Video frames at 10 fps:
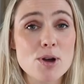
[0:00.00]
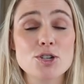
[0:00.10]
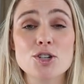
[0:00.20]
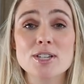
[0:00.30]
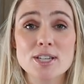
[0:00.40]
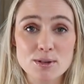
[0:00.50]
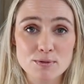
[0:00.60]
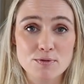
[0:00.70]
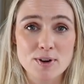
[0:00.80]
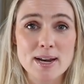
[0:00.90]
purchase
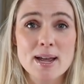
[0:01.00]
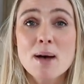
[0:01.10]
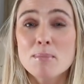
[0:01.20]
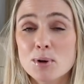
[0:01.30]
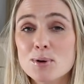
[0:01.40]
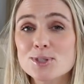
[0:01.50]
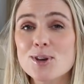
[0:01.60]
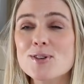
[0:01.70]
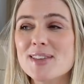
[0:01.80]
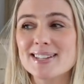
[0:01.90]
guilt-free. But
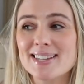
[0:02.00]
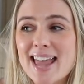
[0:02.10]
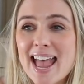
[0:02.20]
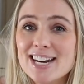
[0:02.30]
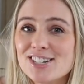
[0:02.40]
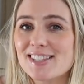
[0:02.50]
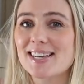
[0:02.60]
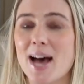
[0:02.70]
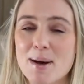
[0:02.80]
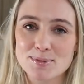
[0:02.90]
also, there's an energy
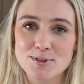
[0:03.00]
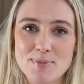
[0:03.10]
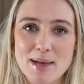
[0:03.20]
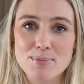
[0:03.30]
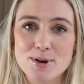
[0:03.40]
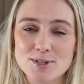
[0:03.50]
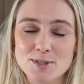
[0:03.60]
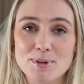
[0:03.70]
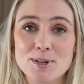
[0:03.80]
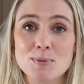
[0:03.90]
that comes from that
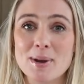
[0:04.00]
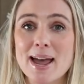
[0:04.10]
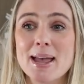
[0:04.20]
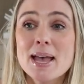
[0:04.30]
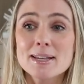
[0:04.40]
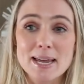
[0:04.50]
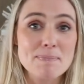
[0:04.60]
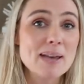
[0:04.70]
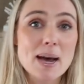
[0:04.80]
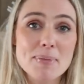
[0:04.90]
purchase, because when I, say,
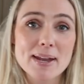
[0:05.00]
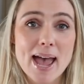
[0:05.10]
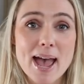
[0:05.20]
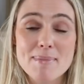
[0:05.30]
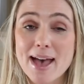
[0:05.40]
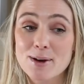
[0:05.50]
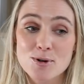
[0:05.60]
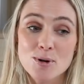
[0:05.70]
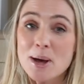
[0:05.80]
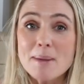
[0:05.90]
pick up that handbag
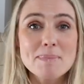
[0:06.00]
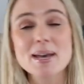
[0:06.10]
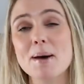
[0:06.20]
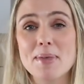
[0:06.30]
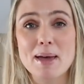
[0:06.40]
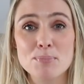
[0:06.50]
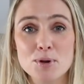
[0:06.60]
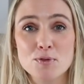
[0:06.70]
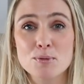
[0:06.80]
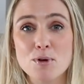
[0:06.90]
or pick up that
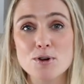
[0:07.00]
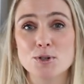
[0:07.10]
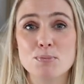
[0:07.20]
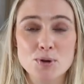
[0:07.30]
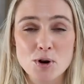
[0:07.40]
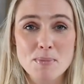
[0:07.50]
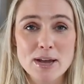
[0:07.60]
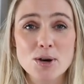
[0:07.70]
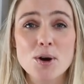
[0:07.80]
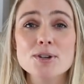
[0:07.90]
beautiful brooch to put on my
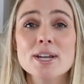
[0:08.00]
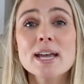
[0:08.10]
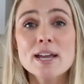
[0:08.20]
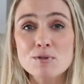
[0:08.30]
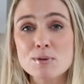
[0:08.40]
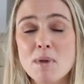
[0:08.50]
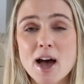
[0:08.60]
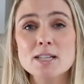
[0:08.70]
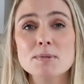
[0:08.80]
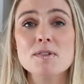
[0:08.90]
coat, it
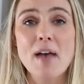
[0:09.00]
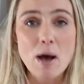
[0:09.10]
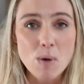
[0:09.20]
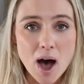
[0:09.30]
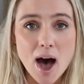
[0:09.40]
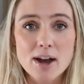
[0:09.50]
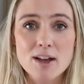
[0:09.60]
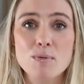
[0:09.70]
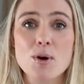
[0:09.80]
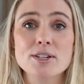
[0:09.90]
reminds me of how hard
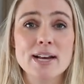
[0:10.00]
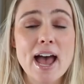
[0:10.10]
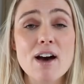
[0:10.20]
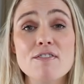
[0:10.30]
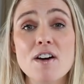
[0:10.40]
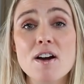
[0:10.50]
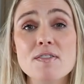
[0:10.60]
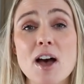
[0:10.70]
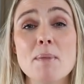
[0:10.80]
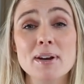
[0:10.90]
I've worked and how far
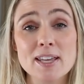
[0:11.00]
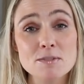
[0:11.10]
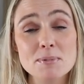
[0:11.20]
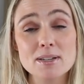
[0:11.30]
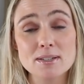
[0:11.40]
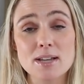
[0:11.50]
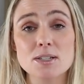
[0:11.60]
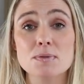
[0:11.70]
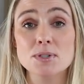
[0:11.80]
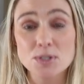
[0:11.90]
I've come, and it gives me a
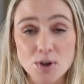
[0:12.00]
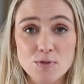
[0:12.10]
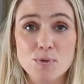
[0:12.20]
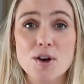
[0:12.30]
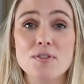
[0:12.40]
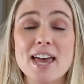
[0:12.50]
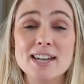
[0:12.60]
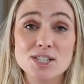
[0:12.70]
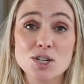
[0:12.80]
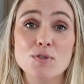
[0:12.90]
sense of self-worth
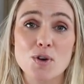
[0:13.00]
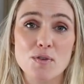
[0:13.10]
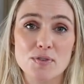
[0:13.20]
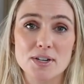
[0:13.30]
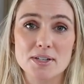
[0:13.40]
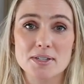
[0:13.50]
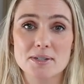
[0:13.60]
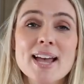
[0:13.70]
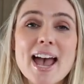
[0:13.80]
and self-confidence.